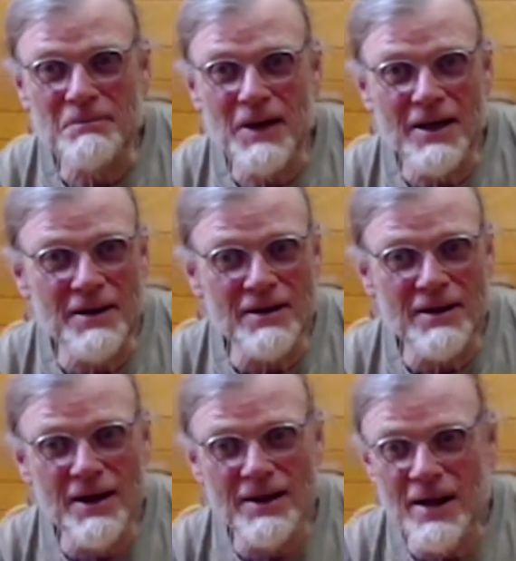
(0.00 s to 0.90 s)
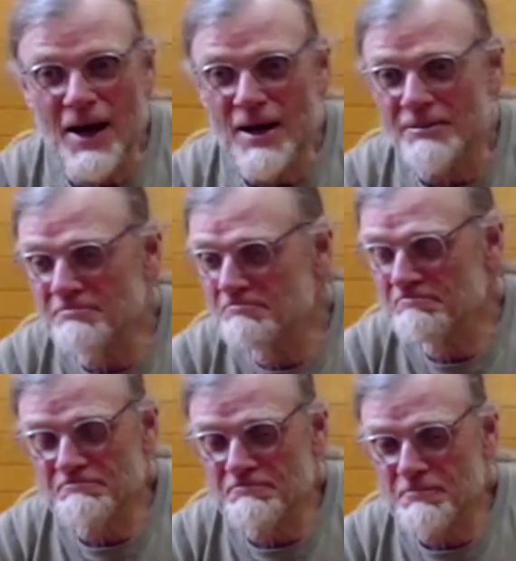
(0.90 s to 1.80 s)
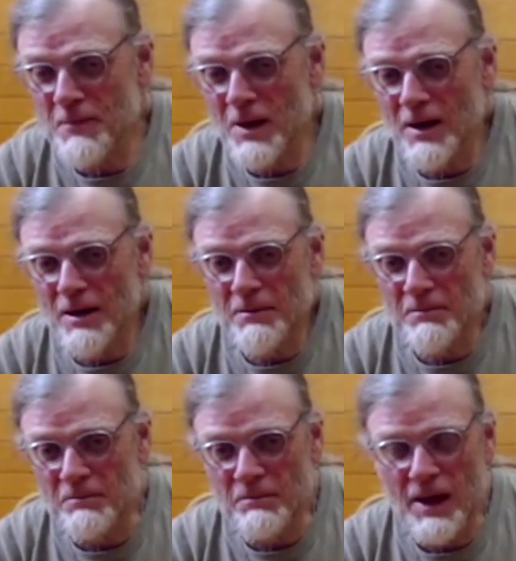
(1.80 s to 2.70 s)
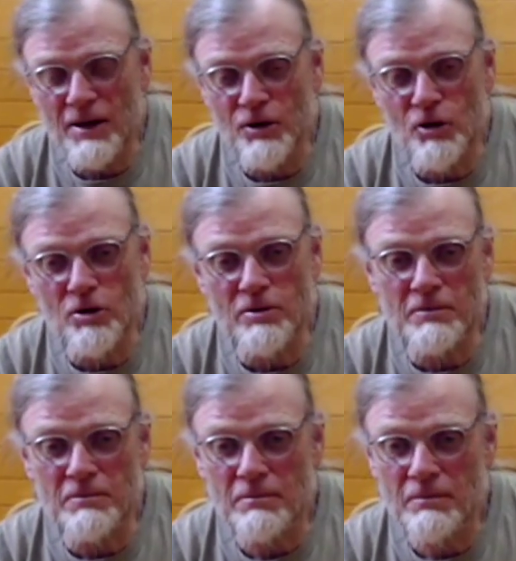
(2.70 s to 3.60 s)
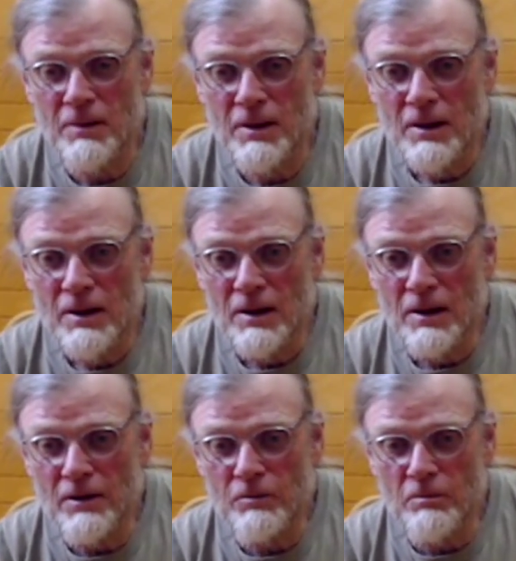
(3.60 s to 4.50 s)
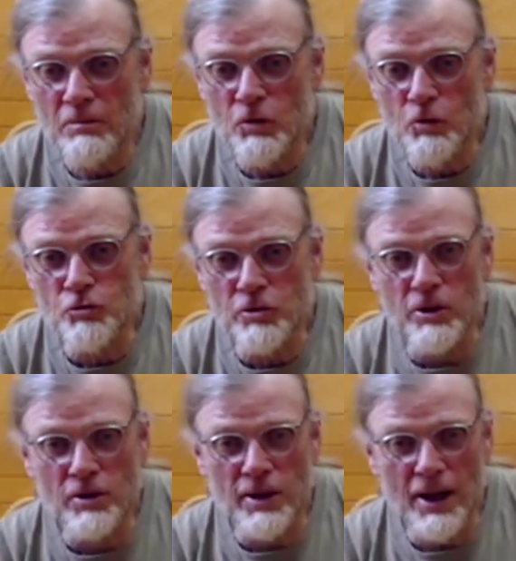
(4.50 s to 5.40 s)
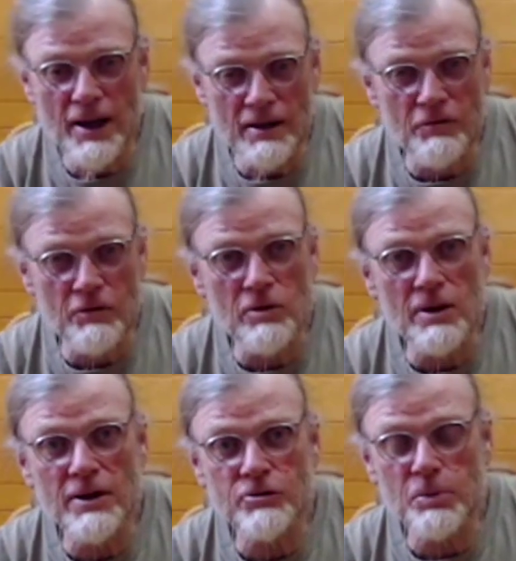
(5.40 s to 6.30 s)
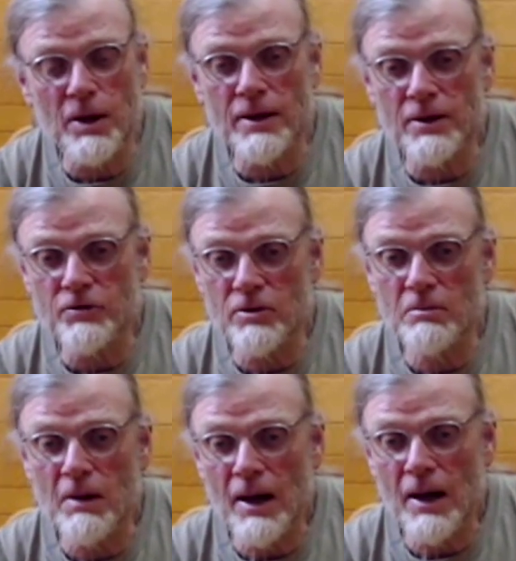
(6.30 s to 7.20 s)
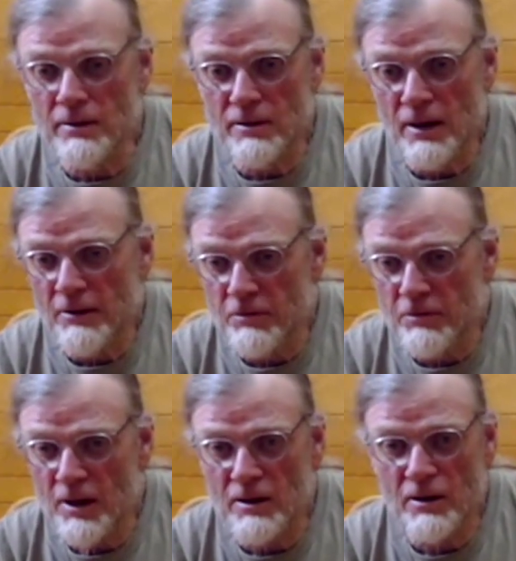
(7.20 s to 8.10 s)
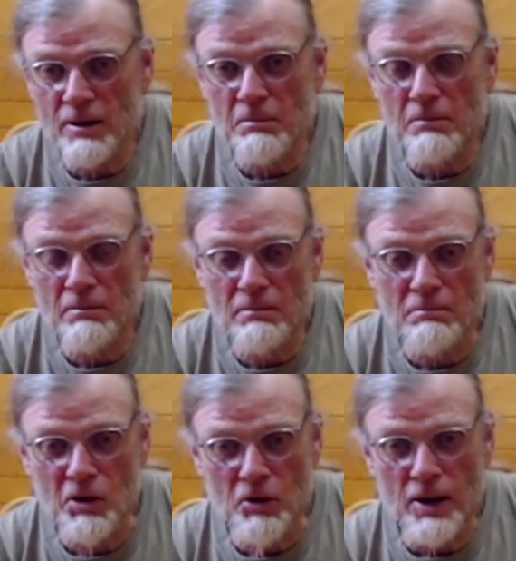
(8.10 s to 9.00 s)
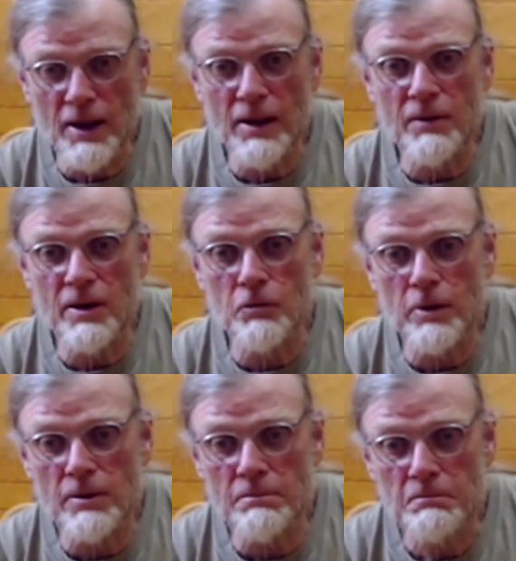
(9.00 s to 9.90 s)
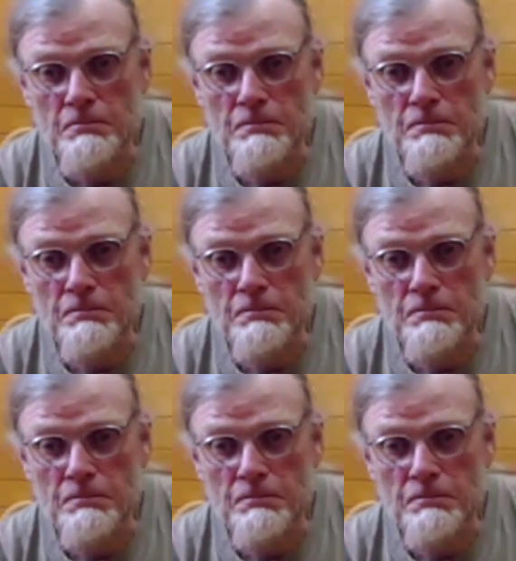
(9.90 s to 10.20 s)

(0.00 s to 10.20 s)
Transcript: anything like that, can't hurt. Usually organic fertilizer products are mild enough. You're not going to burn anything with them.